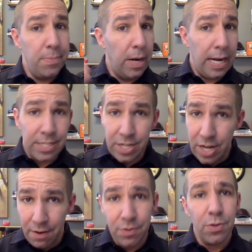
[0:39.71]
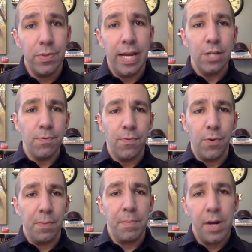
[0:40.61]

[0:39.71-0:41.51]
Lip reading: has never sold the house before.